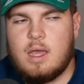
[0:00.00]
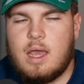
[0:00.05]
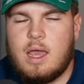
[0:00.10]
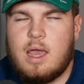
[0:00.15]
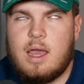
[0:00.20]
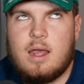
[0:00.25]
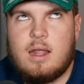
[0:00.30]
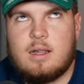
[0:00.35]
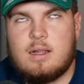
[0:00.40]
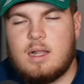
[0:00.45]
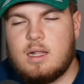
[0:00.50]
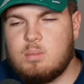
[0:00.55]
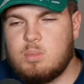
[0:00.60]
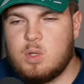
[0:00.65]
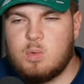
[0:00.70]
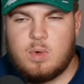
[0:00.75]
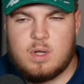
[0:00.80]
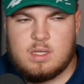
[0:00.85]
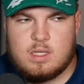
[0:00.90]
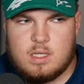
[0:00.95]
and let me
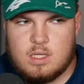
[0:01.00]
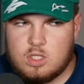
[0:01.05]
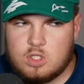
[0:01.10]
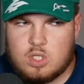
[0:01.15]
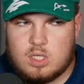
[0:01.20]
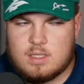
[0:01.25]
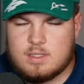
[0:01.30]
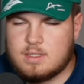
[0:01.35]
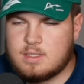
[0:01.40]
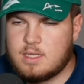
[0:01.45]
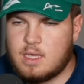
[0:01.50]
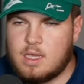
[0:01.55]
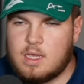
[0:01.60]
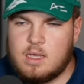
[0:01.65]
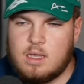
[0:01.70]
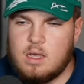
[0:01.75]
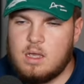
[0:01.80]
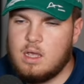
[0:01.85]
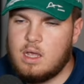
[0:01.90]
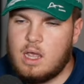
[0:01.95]
right here just
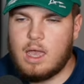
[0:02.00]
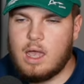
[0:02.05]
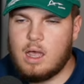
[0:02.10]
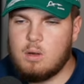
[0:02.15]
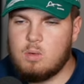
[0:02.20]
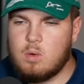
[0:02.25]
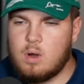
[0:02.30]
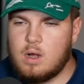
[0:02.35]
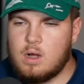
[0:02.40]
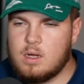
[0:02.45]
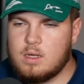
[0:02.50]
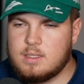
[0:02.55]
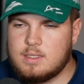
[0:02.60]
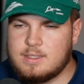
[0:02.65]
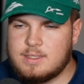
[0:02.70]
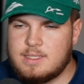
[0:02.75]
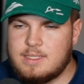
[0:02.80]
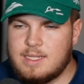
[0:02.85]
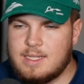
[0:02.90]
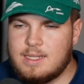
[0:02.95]
say error
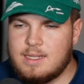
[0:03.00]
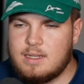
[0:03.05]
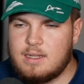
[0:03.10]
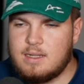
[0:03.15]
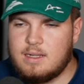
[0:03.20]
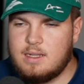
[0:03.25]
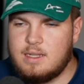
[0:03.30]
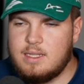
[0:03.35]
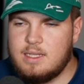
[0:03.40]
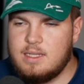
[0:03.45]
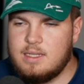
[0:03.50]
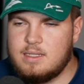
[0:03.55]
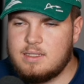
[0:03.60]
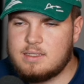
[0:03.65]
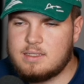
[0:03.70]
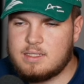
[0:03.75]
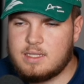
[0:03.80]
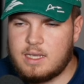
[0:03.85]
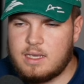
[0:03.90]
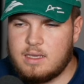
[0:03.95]

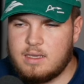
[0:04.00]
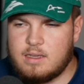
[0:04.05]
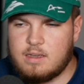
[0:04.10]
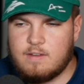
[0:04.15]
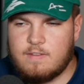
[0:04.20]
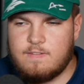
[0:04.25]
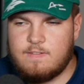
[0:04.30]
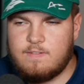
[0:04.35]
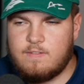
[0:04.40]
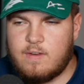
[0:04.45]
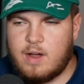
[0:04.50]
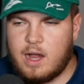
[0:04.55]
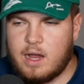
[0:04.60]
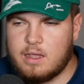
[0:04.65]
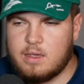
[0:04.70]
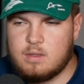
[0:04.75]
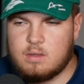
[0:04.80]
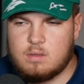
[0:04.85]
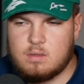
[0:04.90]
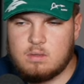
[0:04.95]
deleting
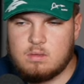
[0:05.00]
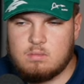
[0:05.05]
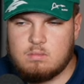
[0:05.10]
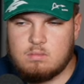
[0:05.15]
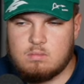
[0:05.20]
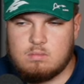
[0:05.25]
file